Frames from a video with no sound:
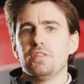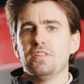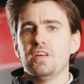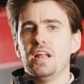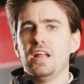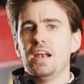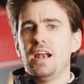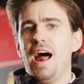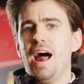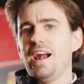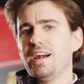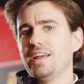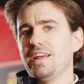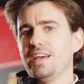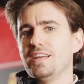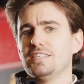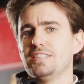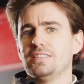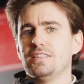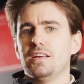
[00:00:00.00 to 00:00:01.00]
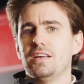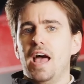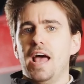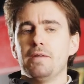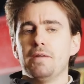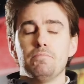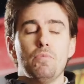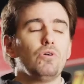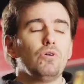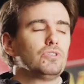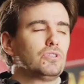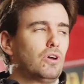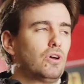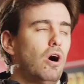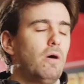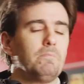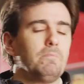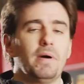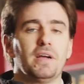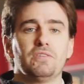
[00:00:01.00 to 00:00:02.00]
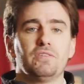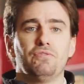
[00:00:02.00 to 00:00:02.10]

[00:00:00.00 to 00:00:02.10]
the largest and most compact